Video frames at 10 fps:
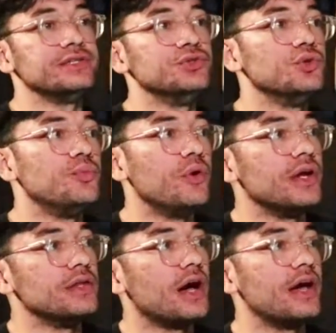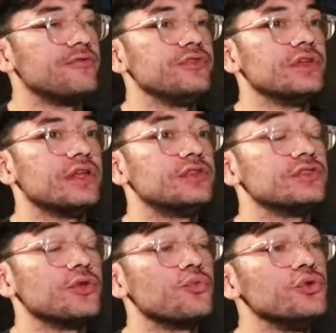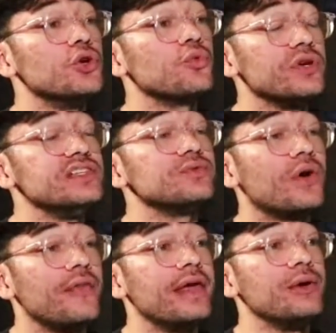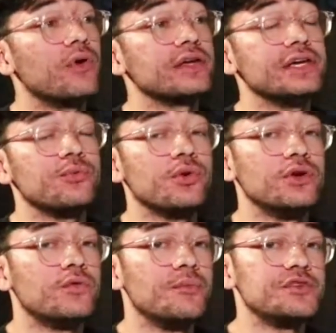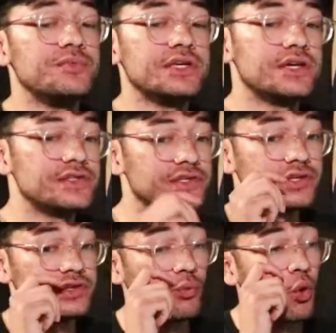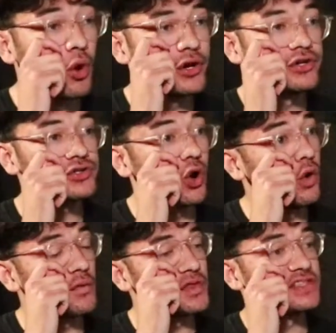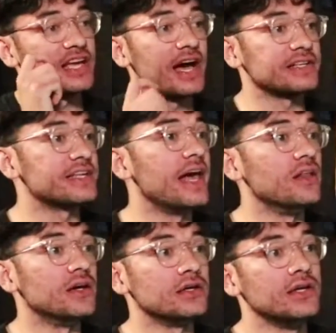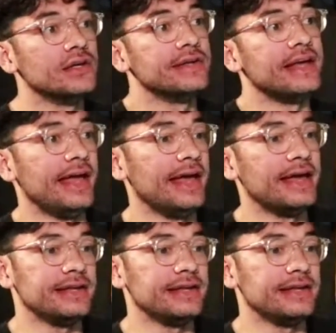Oubre, I feel so the real reason why they want to get rid of him is because the Warriors are over the tax, hella. And